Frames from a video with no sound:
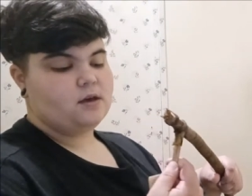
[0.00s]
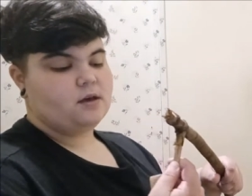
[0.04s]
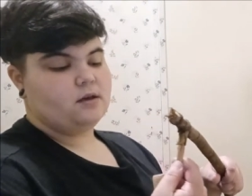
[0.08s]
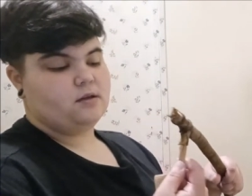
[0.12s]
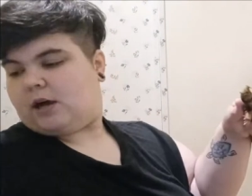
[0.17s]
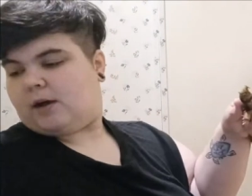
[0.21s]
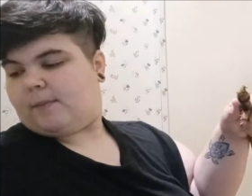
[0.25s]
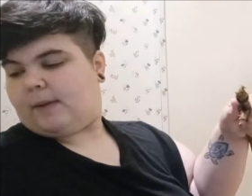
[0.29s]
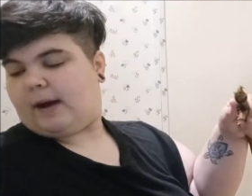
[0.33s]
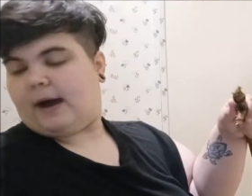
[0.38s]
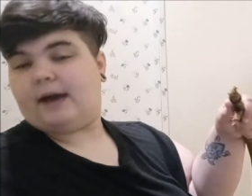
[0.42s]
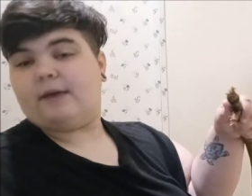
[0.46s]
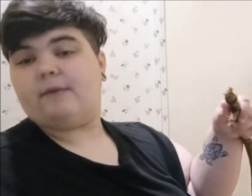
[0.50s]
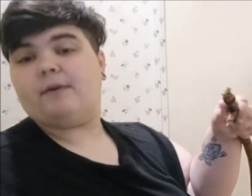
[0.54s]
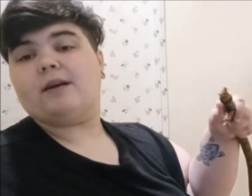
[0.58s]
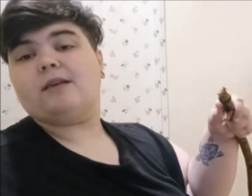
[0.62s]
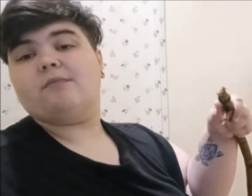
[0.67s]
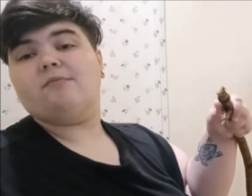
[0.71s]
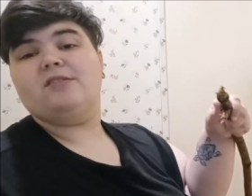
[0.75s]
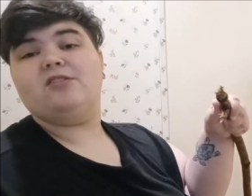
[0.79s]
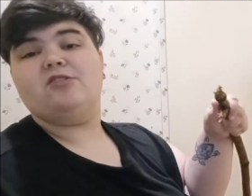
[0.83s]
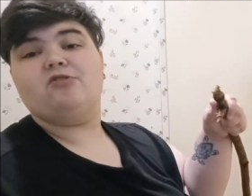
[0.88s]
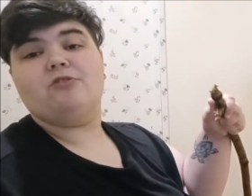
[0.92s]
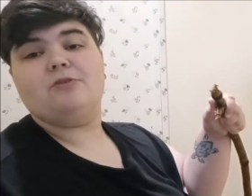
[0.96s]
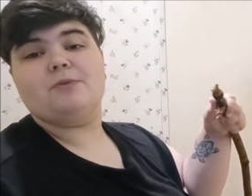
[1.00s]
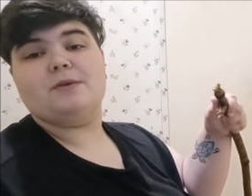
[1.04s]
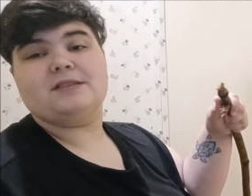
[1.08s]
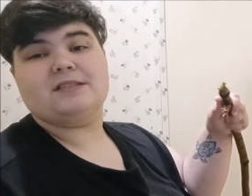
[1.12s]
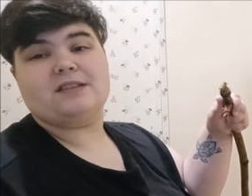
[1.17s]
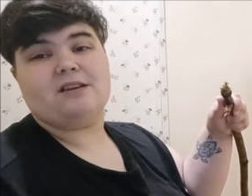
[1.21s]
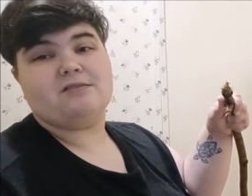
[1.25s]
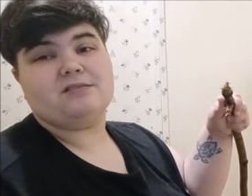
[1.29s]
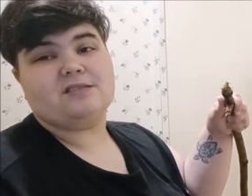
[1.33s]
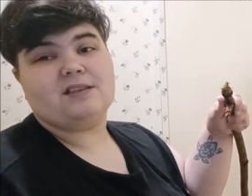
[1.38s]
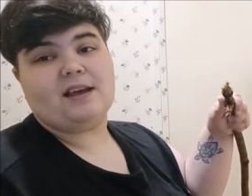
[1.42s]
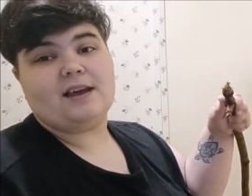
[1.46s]
Um, I recommend doing
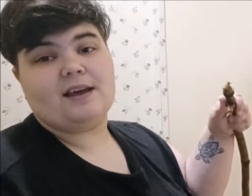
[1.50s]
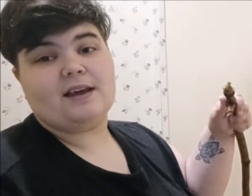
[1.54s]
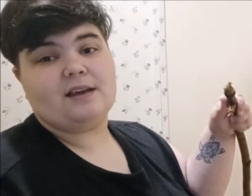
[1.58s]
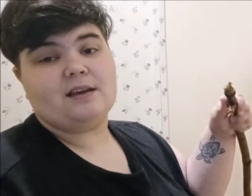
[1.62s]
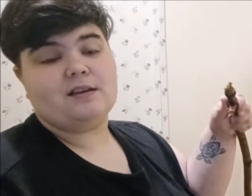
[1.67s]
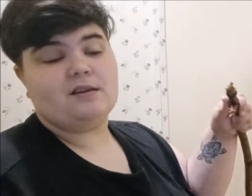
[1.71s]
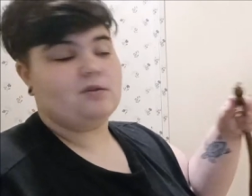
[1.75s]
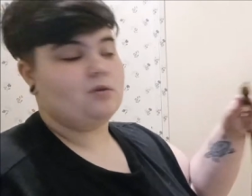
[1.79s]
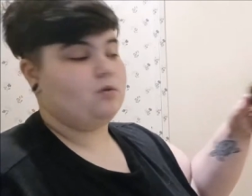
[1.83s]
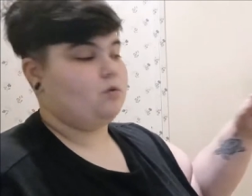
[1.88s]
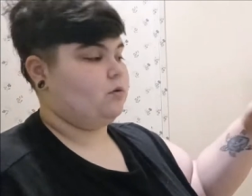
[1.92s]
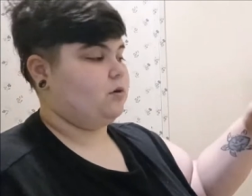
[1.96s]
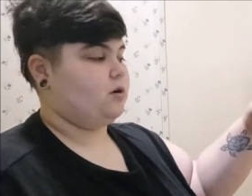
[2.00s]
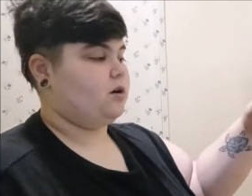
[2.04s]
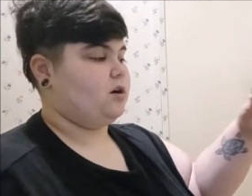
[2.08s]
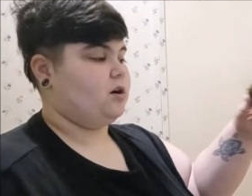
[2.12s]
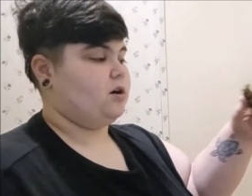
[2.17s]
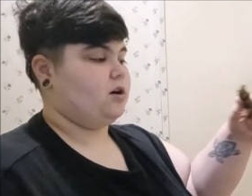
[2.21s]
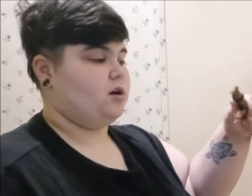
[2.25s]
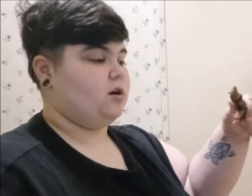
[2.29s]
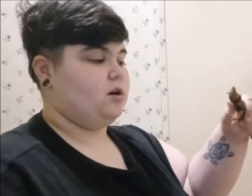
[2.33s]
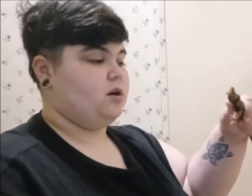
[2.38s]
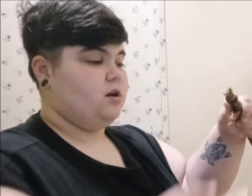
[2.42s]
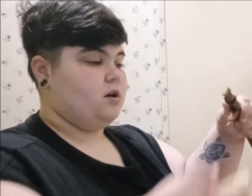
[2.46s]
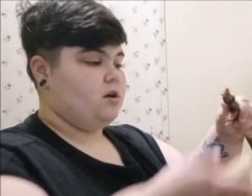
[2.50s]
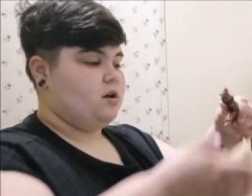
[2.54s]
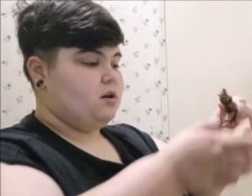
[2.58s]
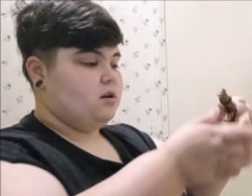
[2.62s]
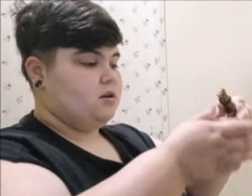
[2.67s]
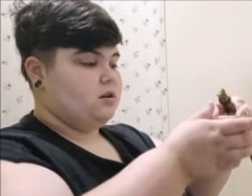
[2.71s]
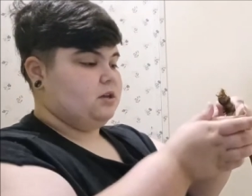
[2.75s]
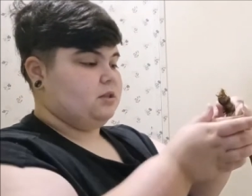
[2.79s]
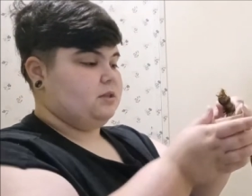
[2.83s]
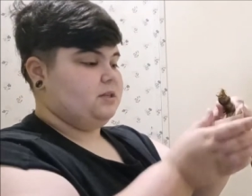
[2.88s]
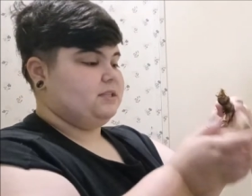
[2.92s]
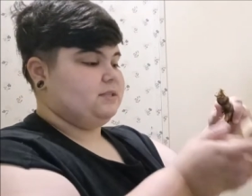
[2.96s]
this outside or
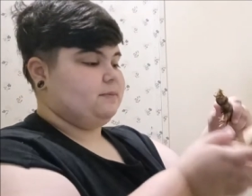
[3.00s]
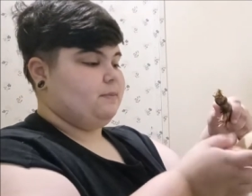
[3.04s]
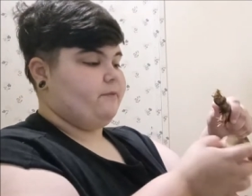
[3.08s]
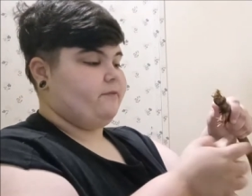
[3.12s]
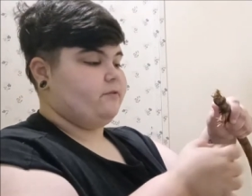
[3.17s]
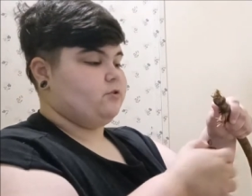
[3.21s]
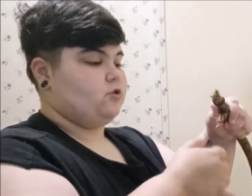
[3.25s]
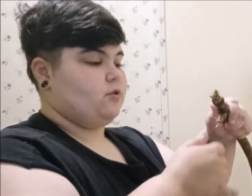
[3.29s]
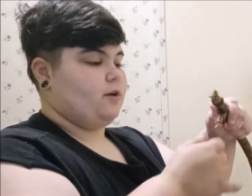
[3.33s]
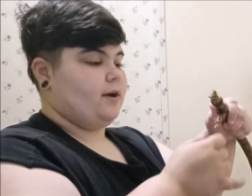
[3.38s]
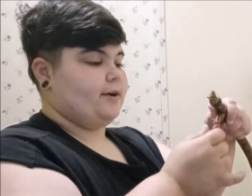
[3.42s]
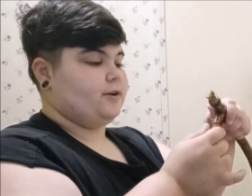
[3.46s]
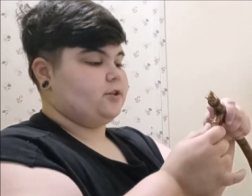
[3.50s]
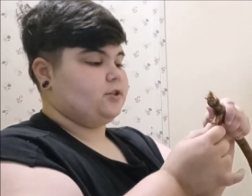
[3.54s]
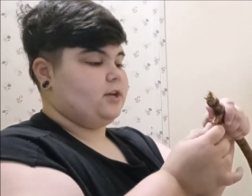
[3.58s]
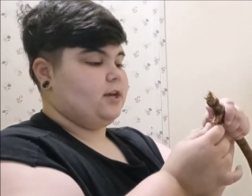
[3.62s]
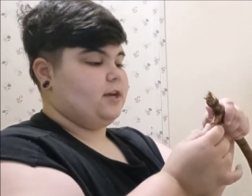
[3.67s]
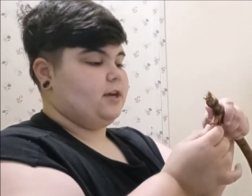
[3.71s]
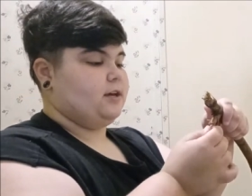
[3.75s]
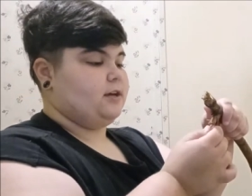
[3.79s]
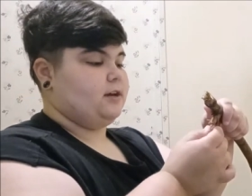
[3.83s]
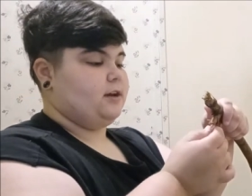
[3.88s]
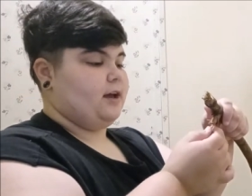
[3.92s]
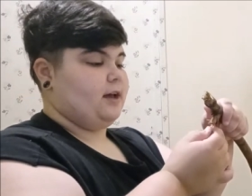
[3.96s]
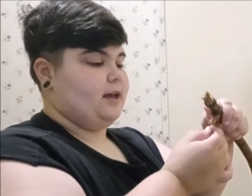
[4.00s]
at least above a trash can.